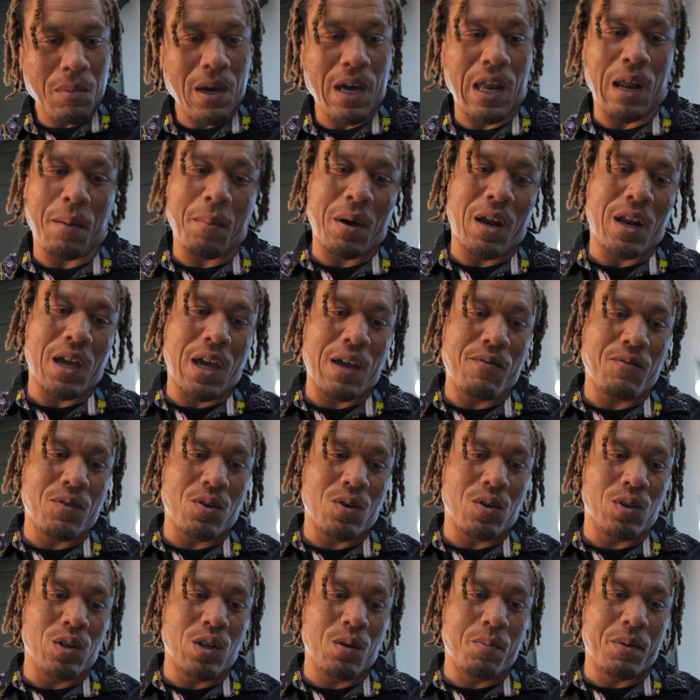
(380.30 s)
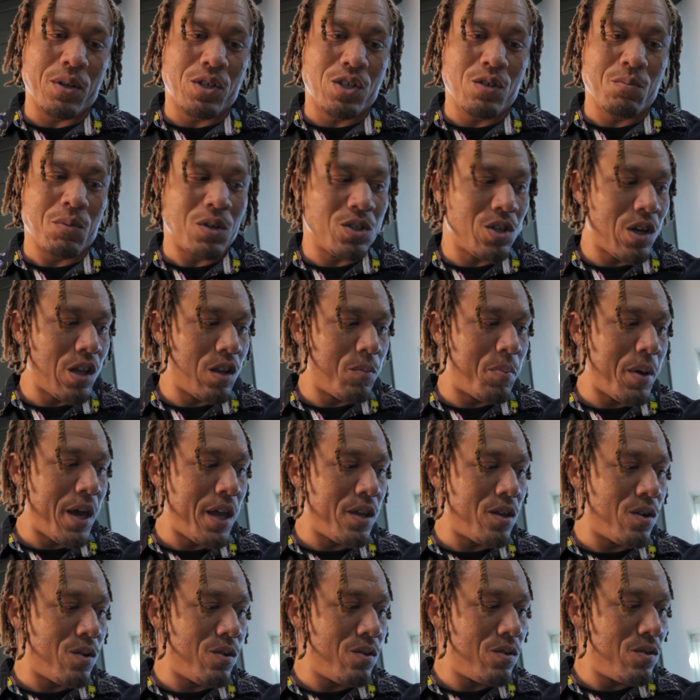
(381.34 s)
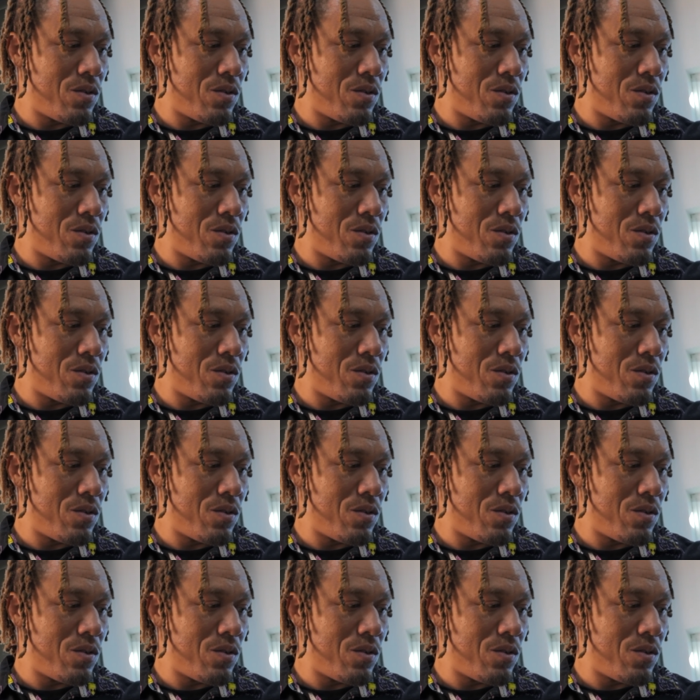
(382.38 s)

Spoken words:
Man, I might have given you a little bit too much jalapeno.